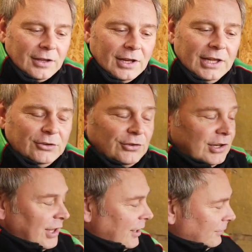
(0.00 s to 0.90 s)
and
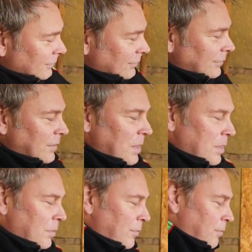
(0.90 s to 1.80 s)
literally you then
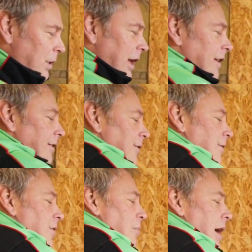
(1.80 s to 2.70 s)
put it
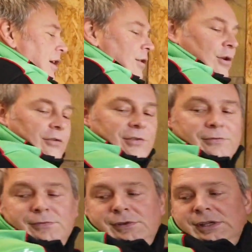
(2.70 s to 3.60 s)
into the back of
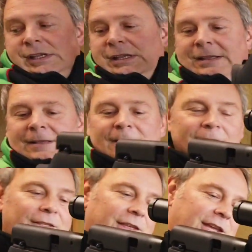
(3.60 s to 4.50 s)

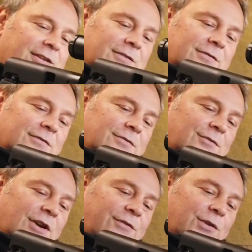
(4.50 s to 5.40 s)
the
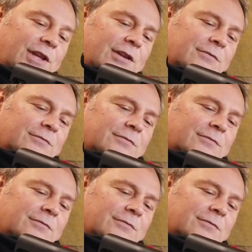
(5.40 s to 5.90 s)
rifle here,